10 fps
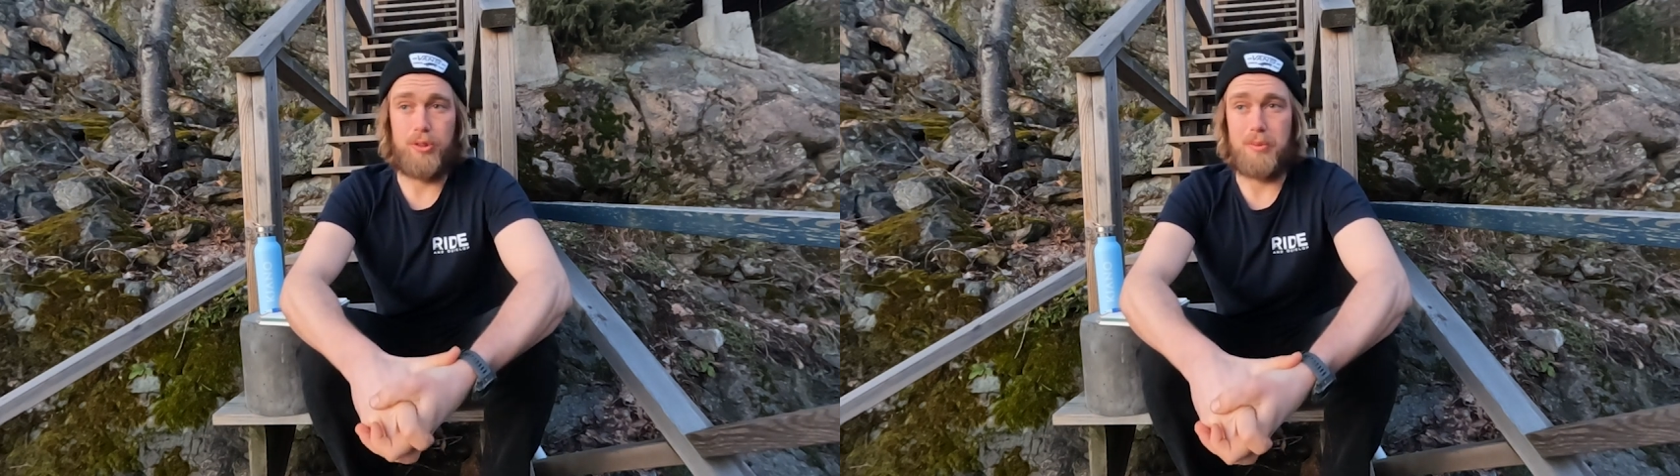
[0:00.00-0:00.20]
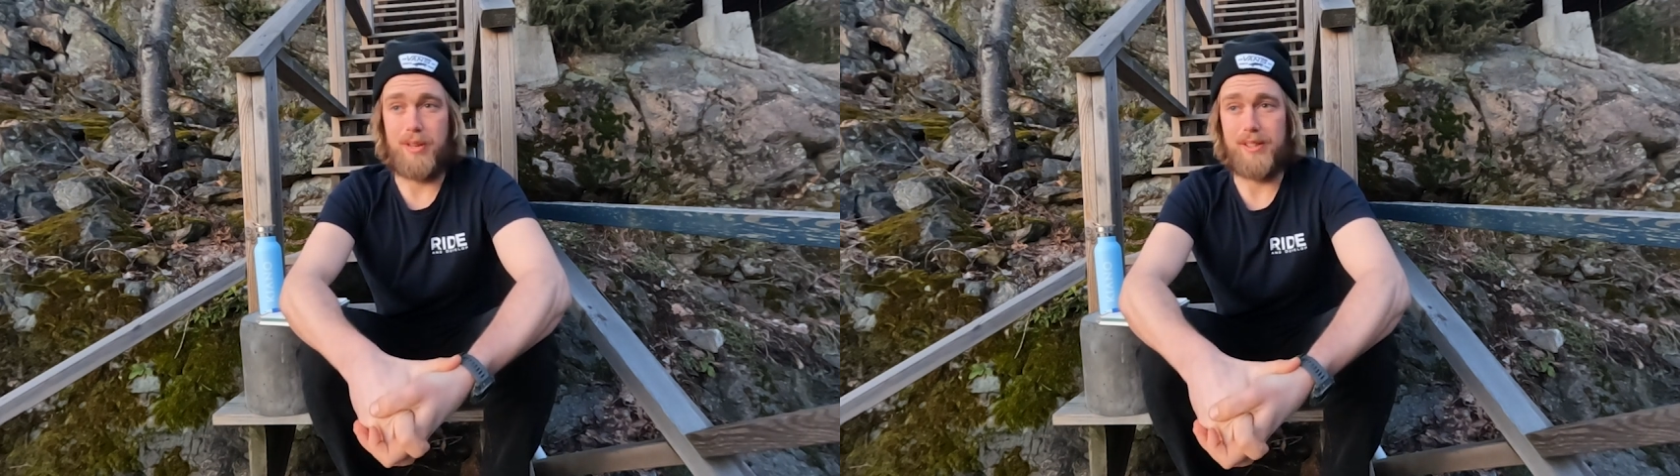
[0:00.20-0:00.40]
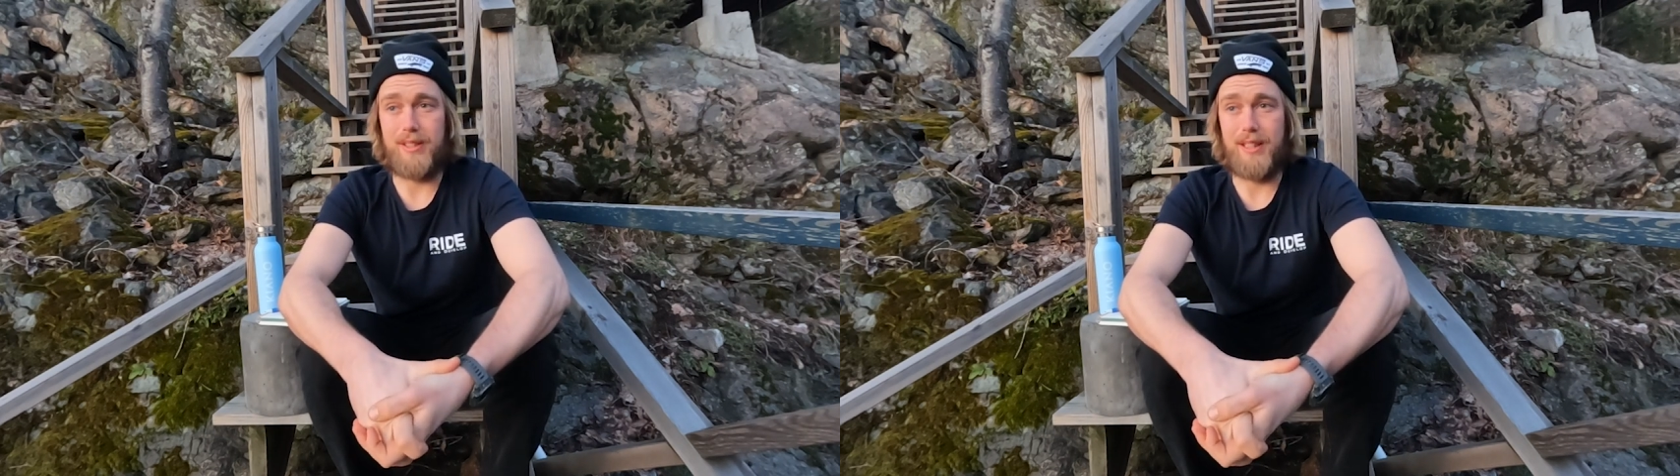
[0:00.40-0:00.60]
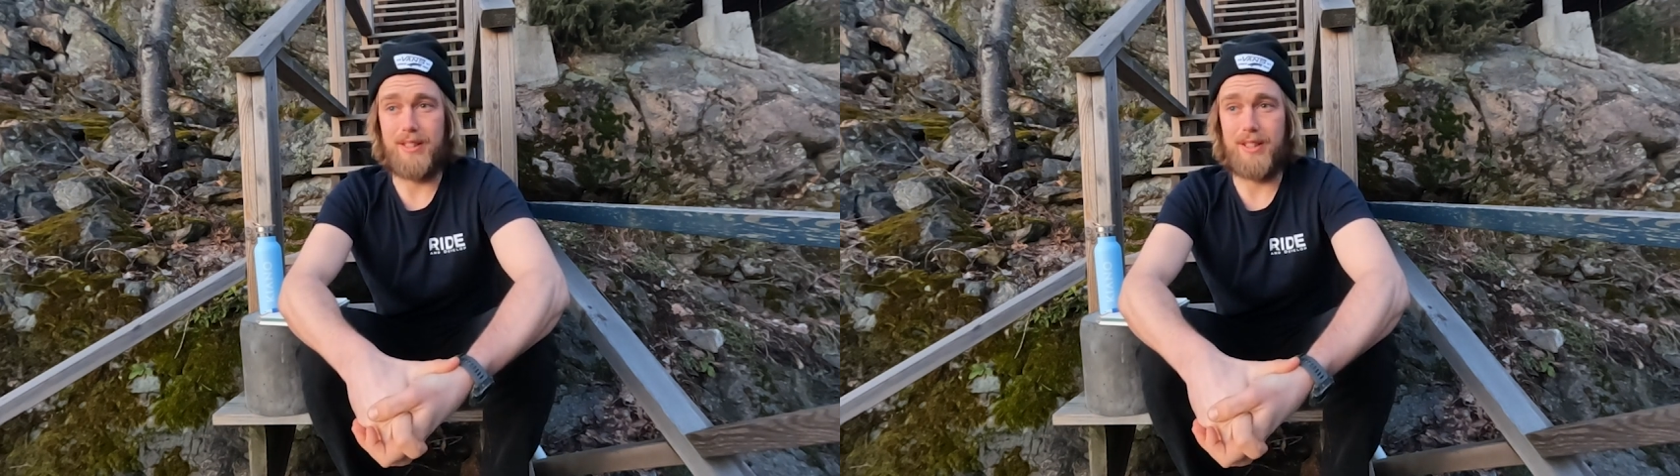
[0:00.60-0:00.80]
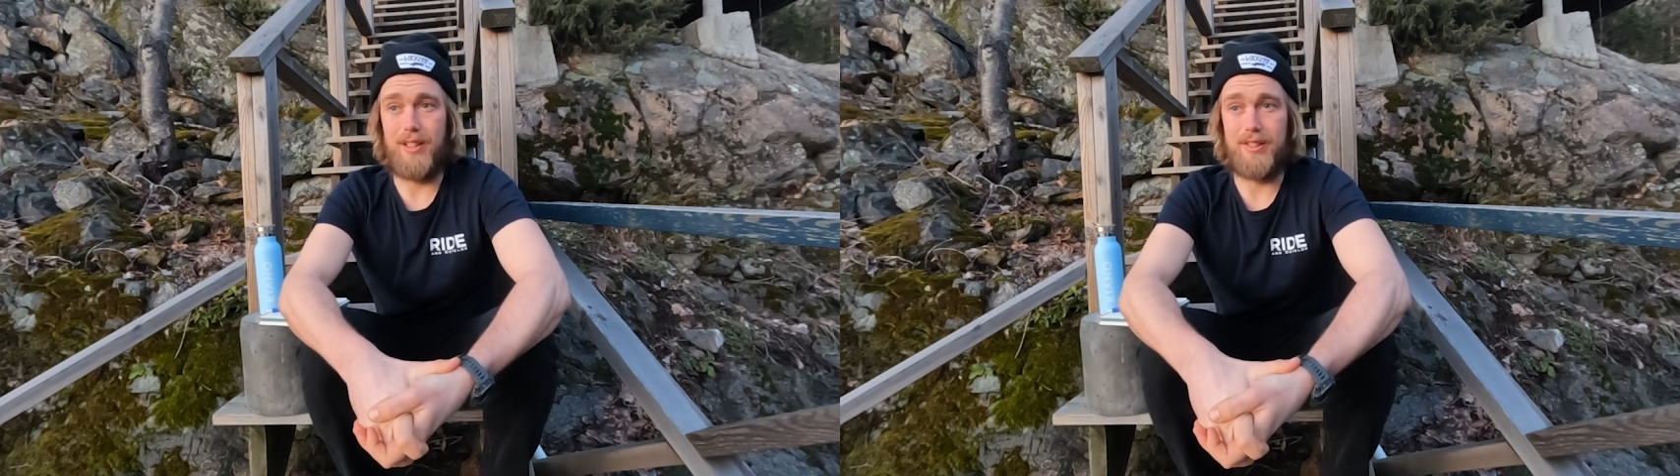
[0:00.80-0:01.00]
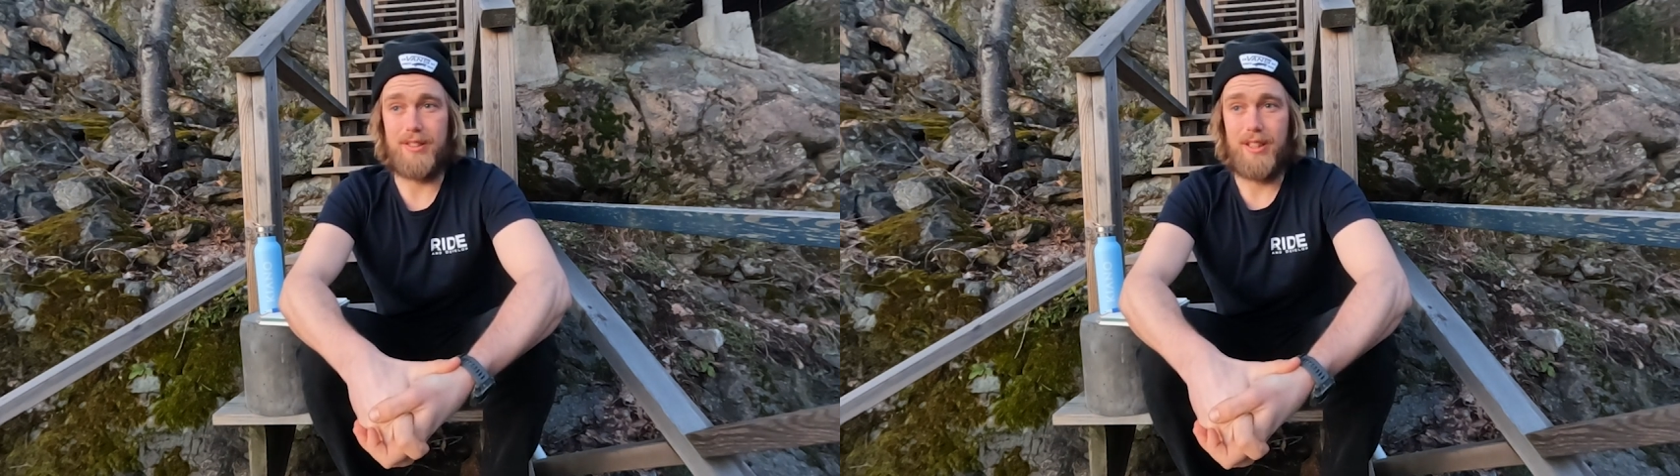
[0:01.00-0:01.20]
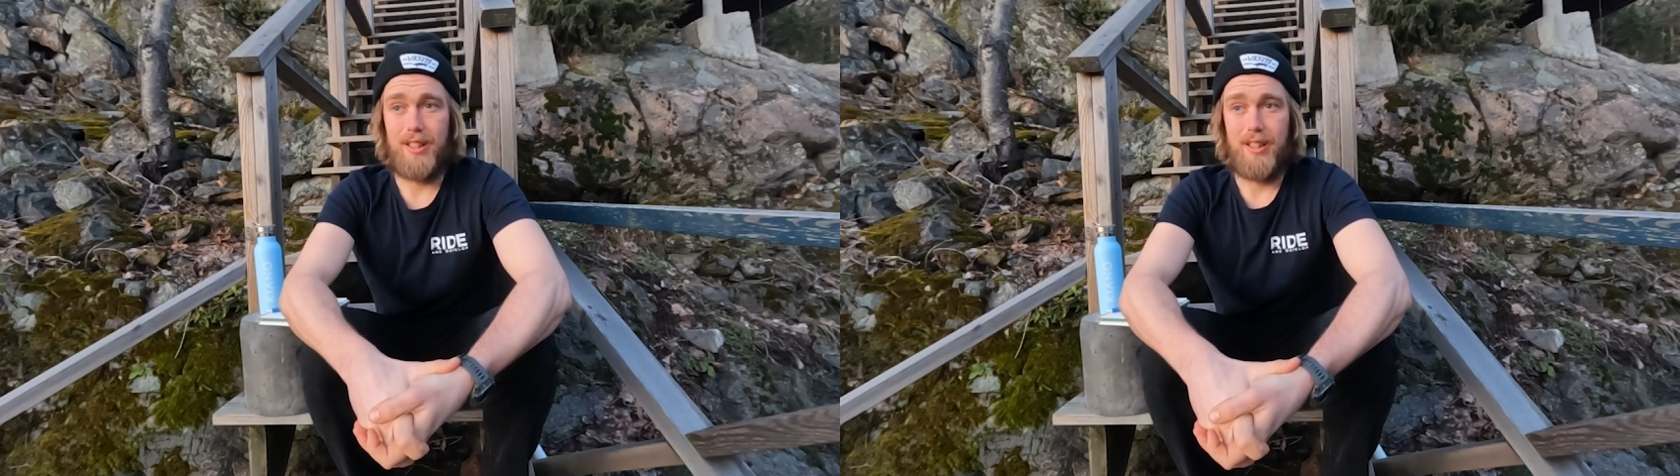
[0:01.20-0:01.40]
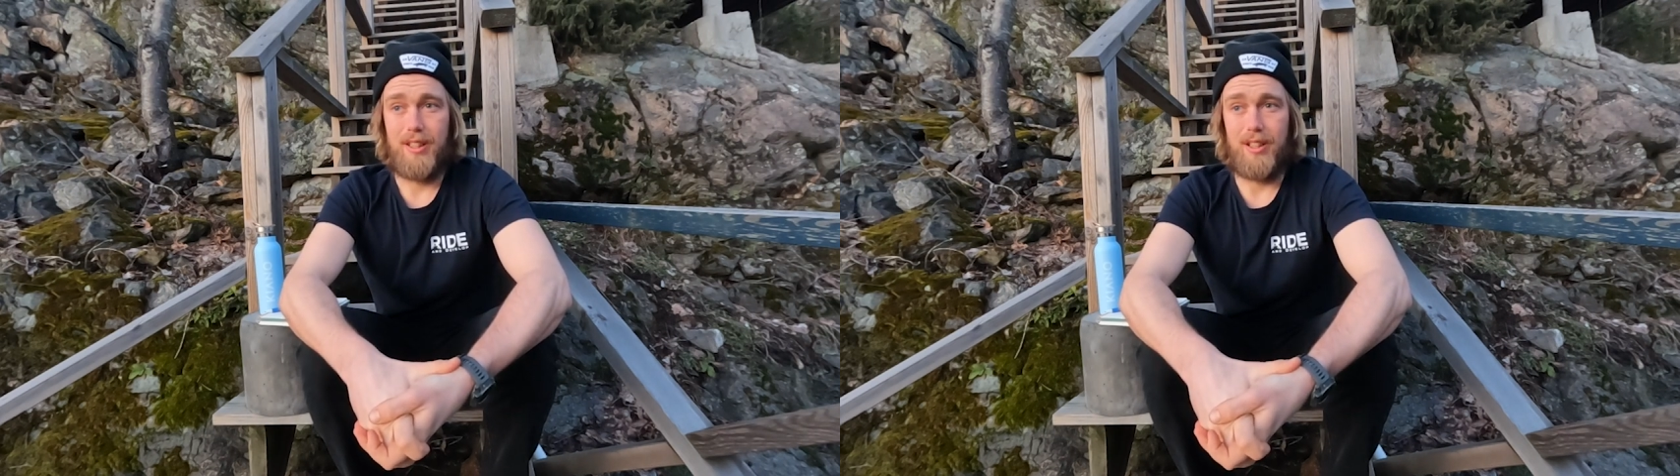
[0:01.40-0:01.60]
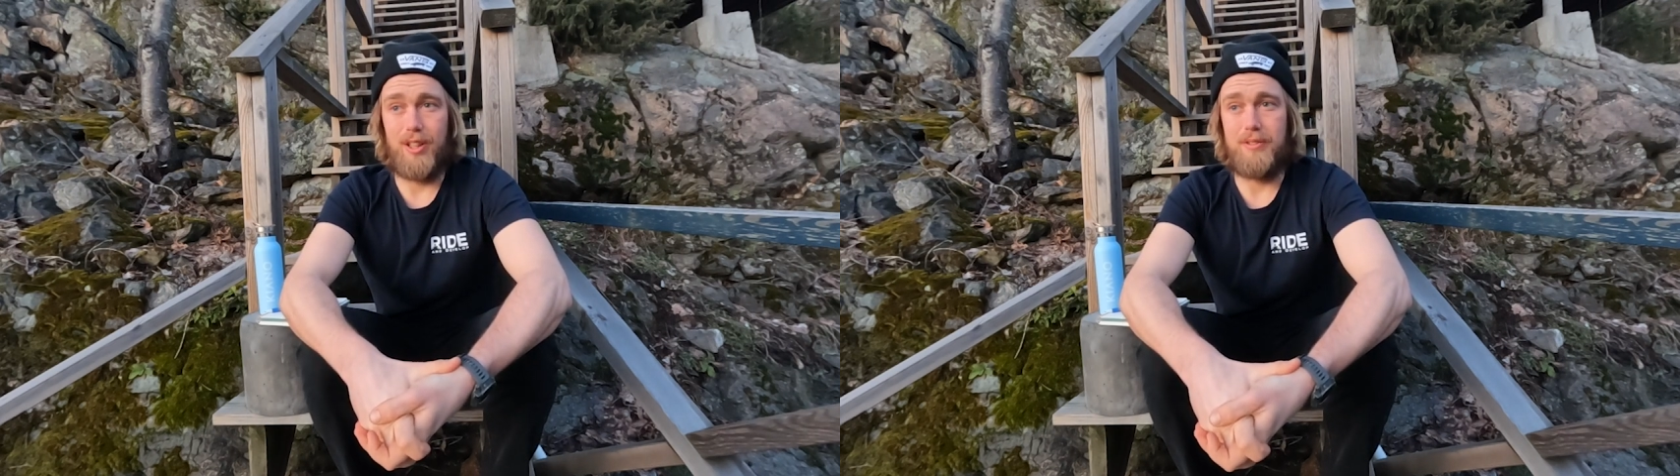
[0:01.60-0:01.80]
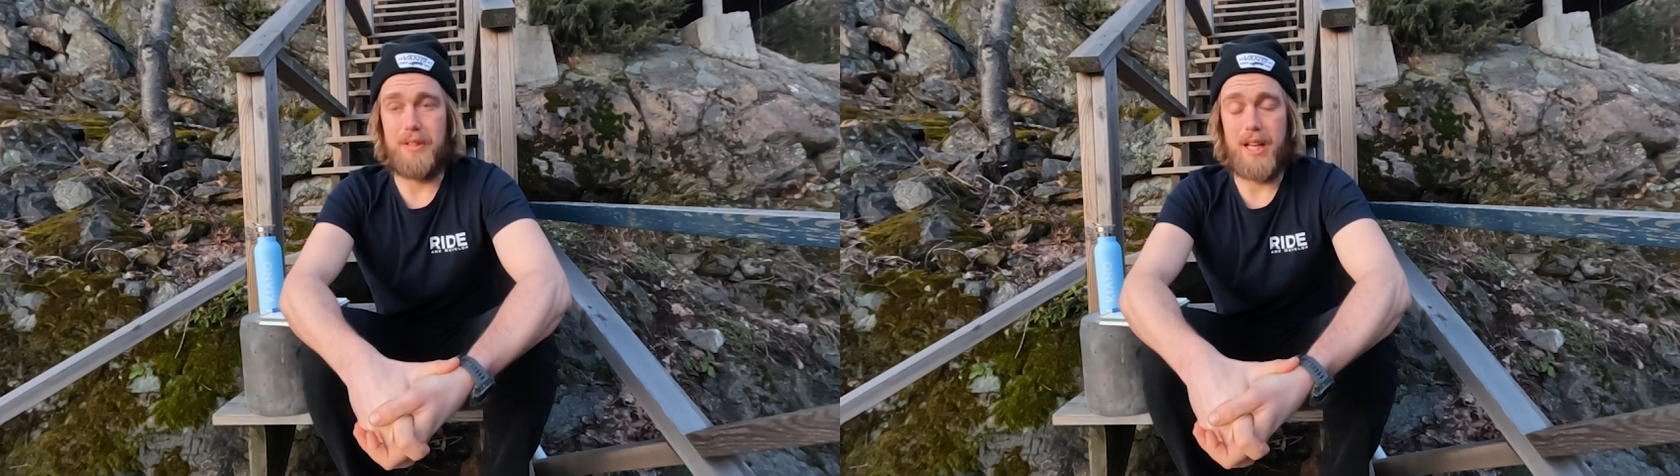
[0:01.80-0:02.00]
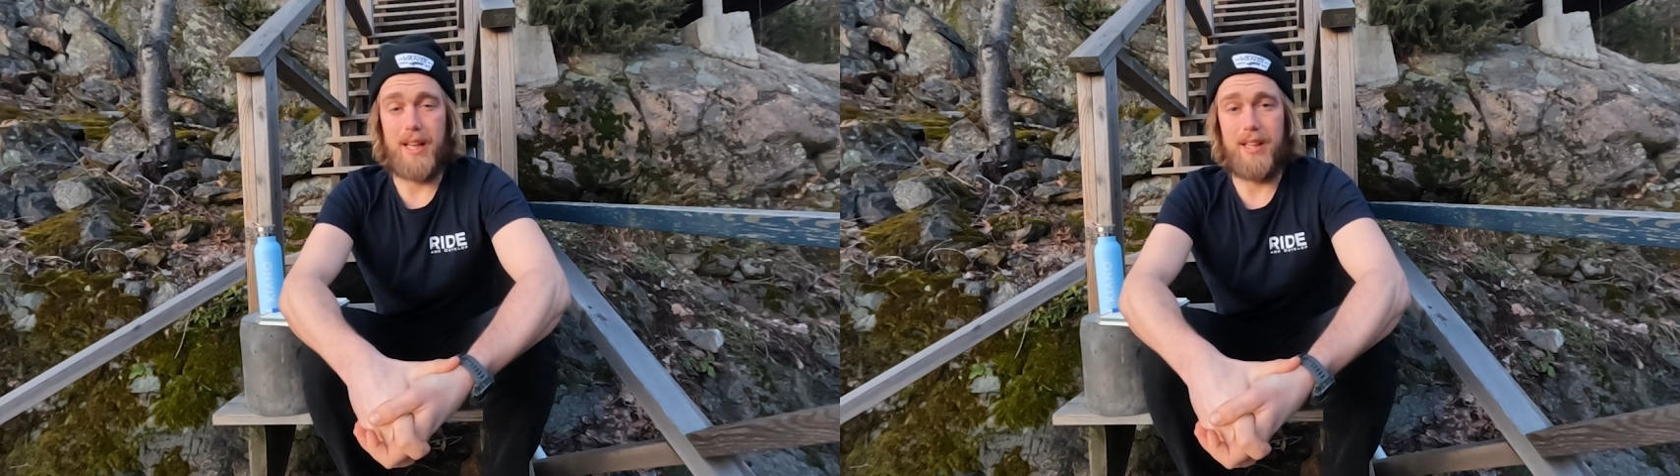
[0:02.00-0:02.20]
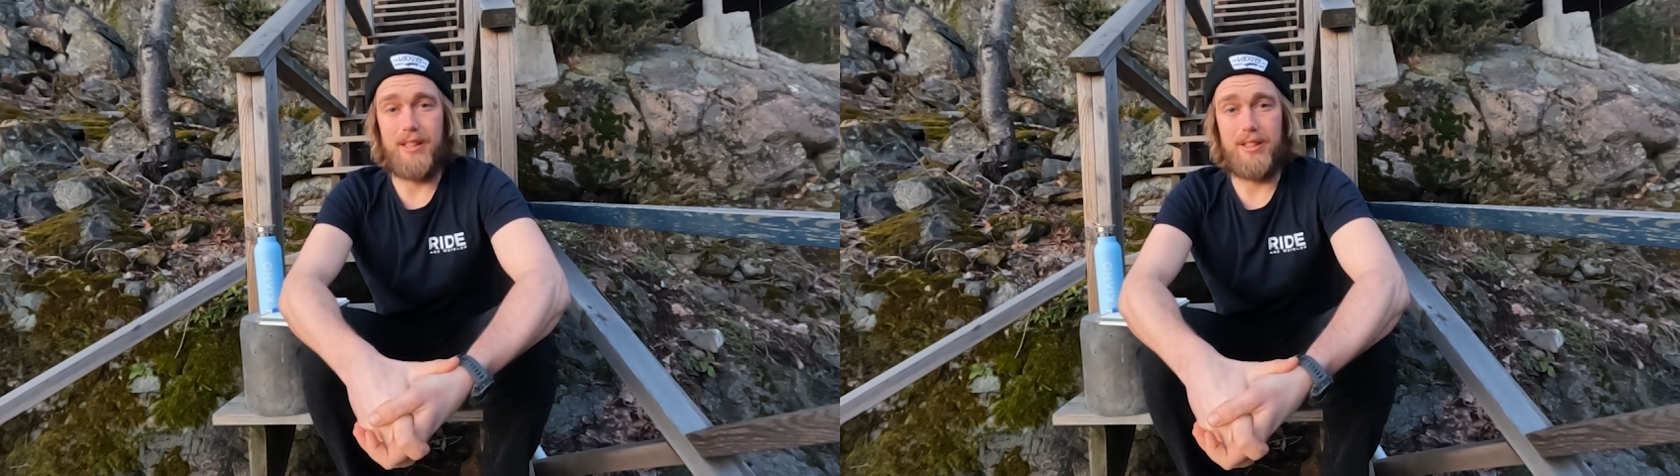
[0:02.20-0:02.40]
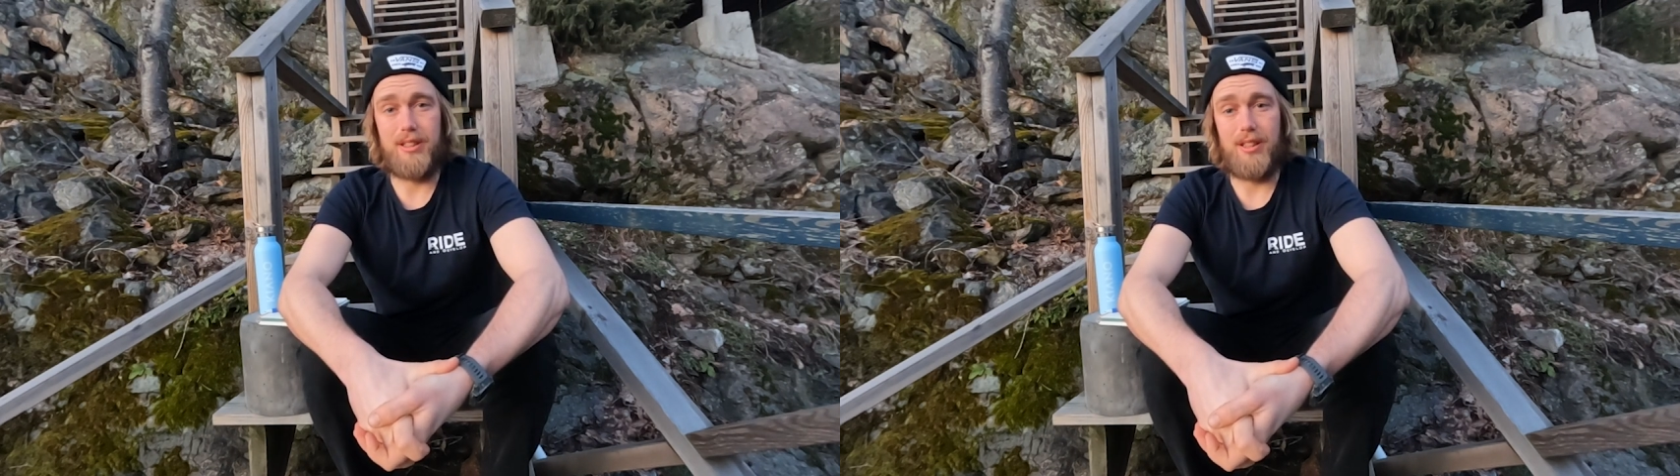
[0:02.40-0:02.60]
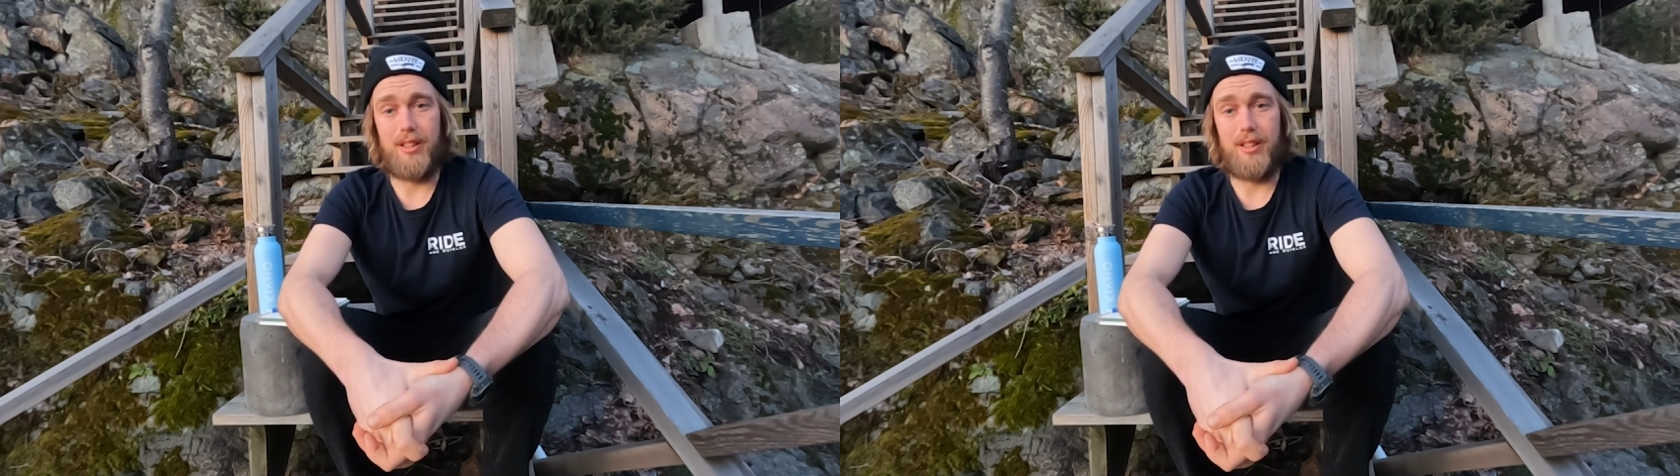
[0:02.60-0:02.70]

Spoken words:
to be racing against guys over that age,